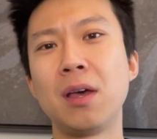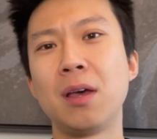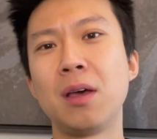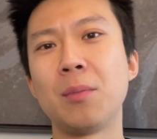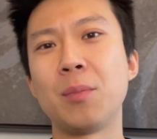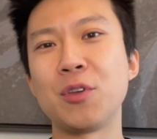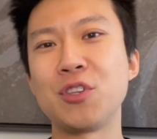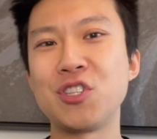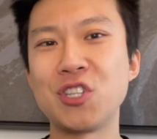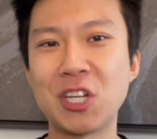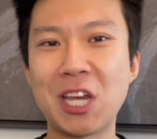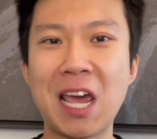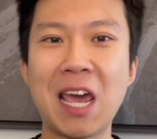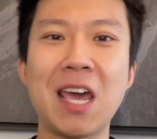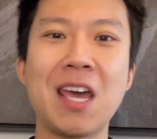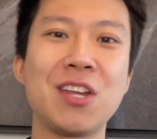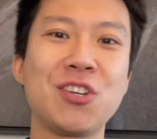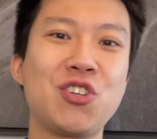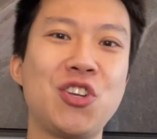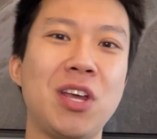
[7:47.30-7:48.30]
but you
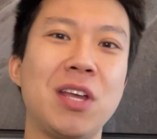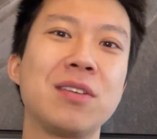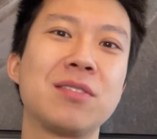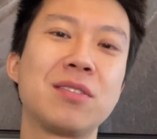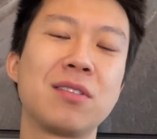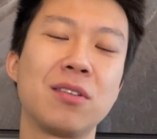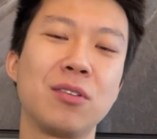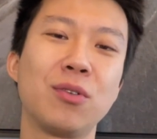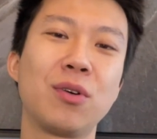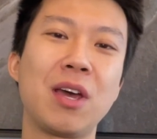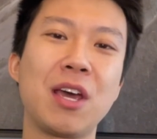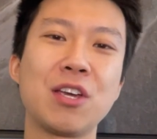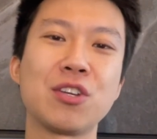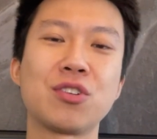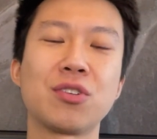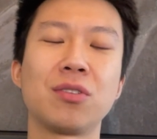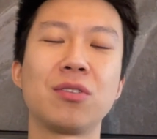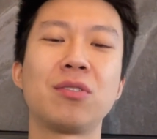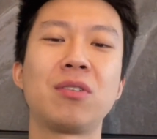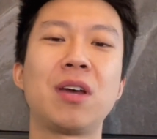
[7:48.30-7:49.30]
can't change the
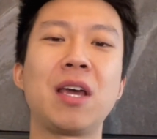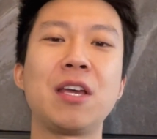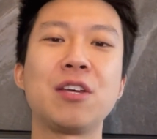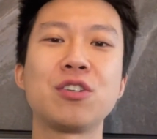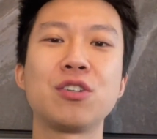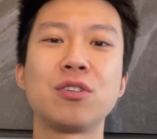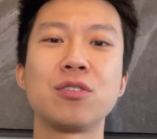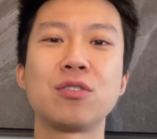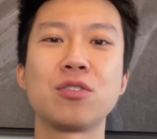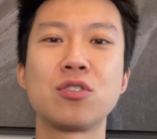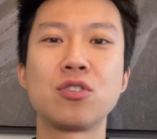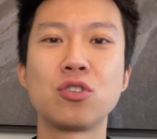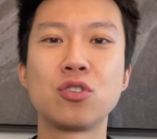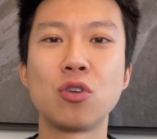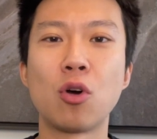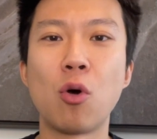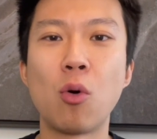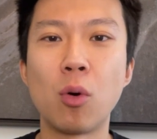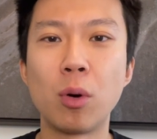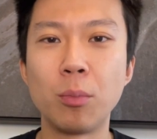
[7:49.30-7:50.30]
location. Location is
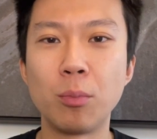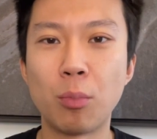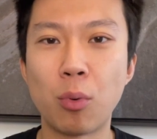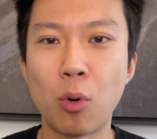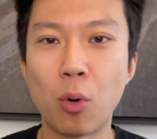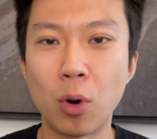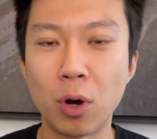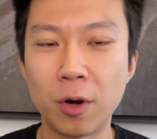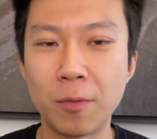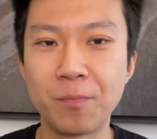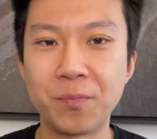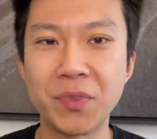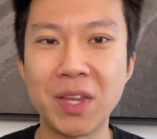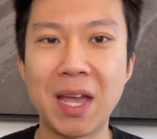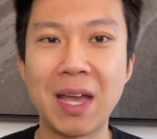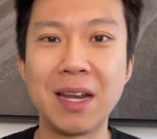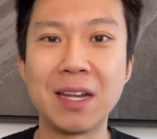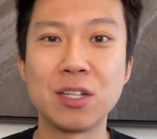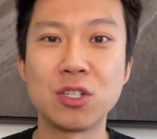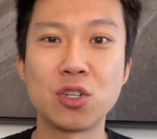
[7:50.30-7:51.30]
so important.
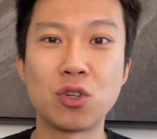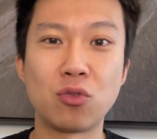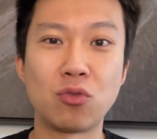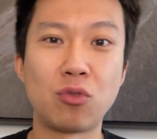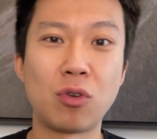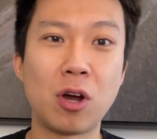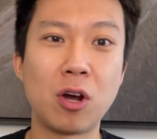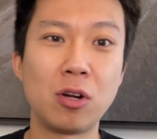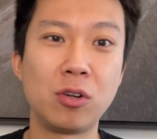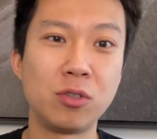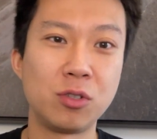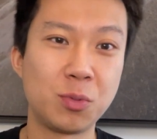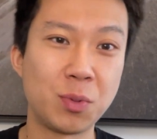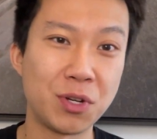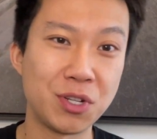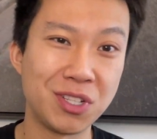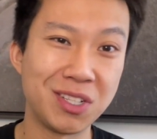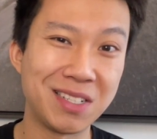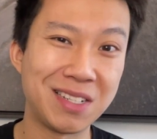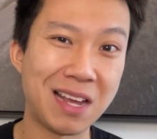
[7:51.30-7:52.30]
And in Toronto,
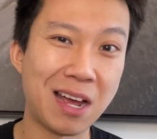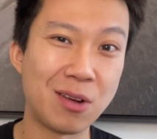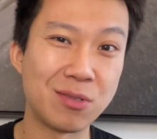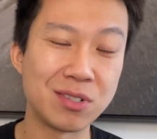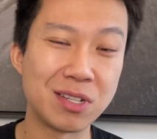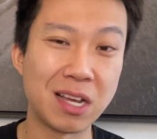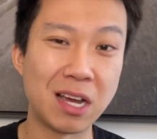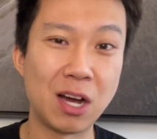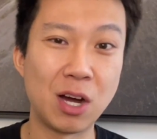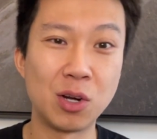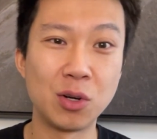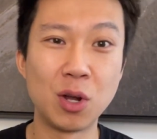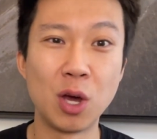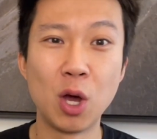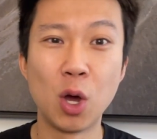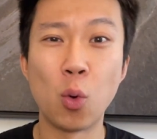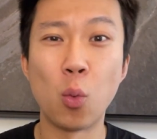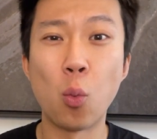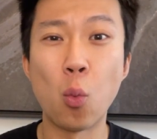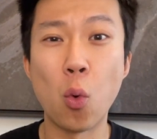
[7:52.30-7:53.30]
especially downtown,
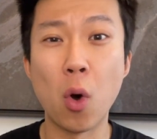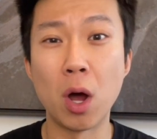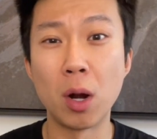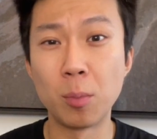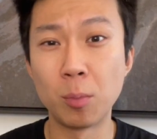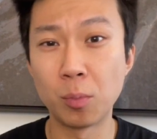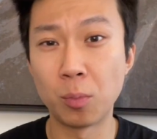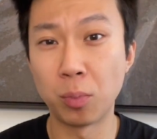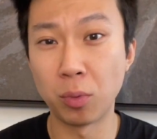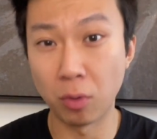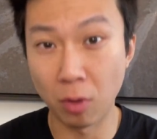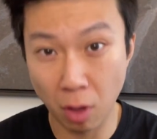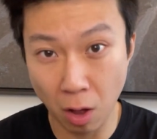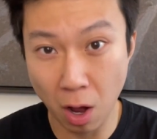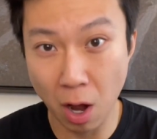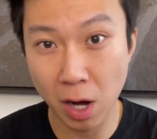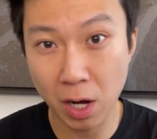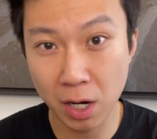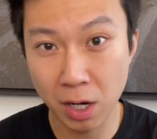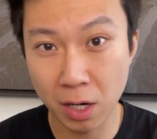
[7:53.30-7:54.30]
1
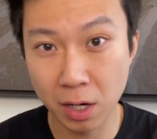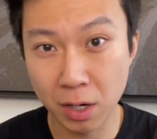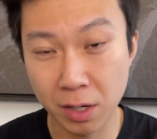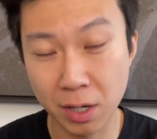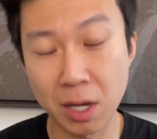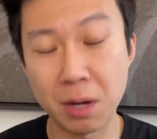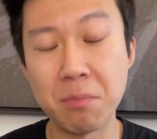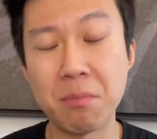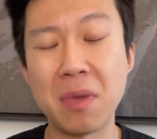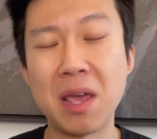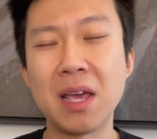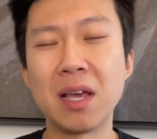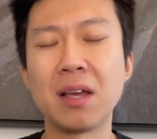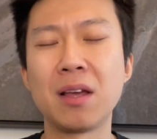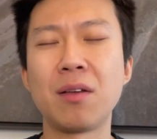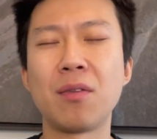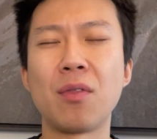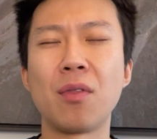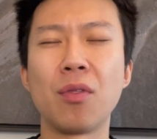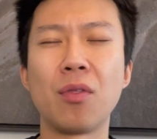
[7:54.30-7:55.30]
block can
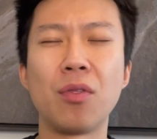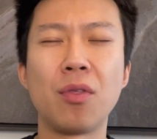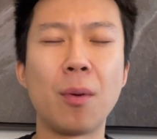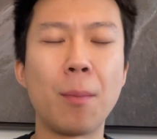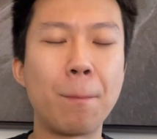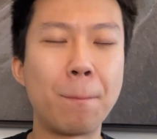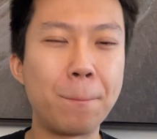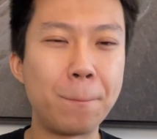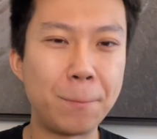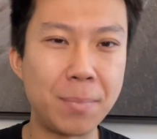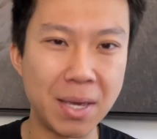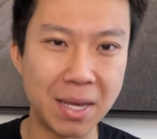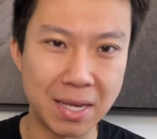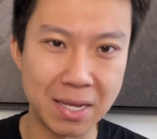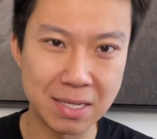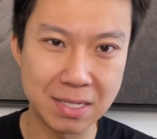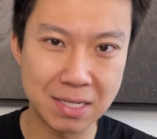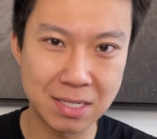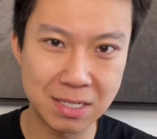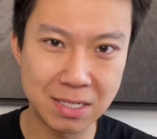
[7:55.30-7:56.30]
make the
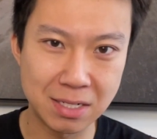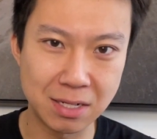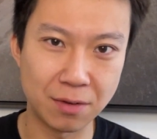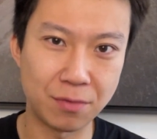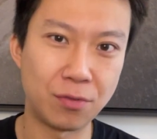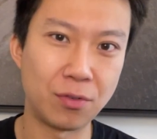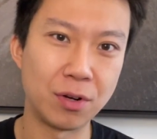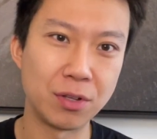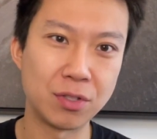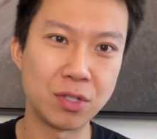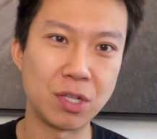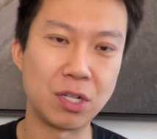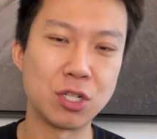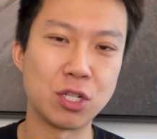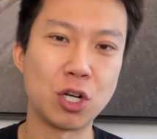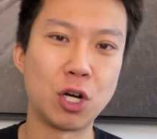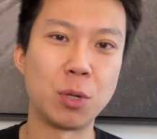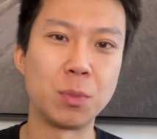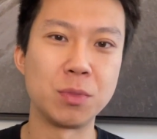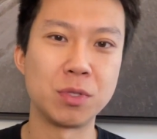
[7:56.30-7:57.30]
biggest difference in
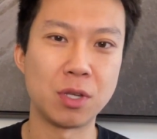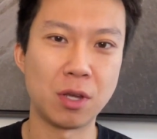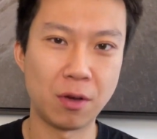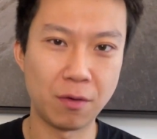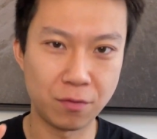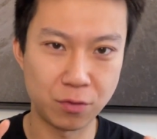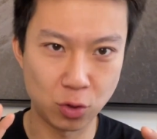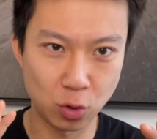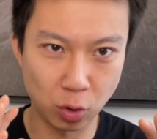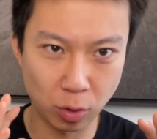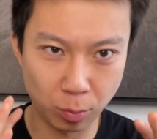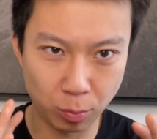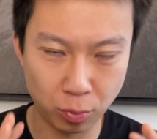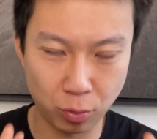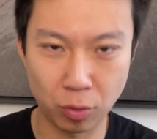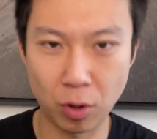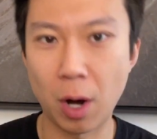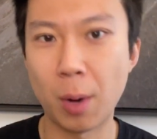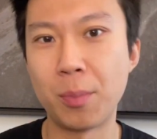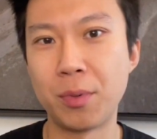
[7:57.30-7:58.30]
terms of your
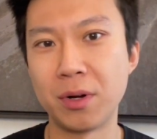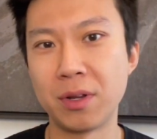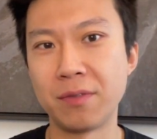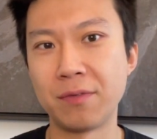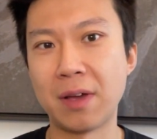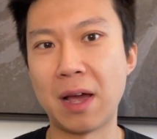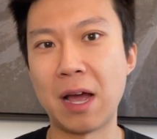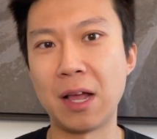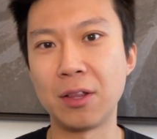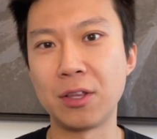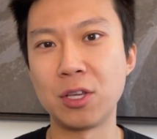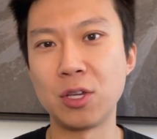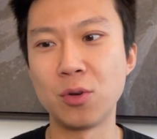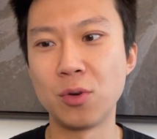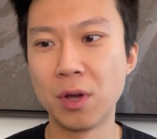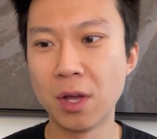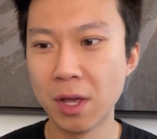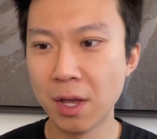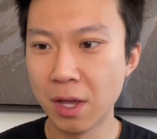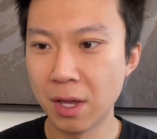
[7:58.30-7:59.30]
property value.
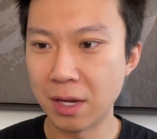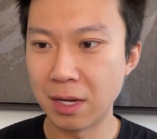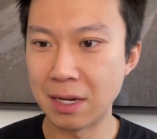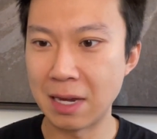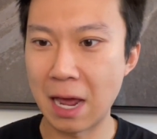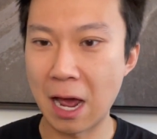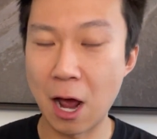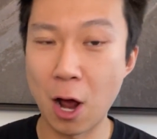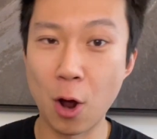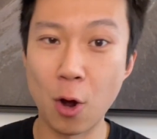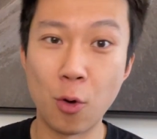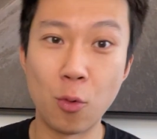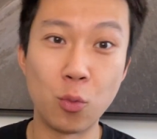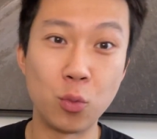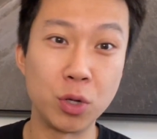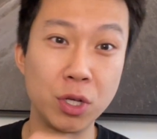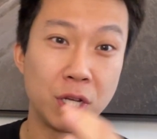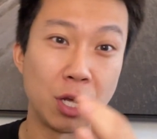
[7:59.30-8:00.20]
Now, we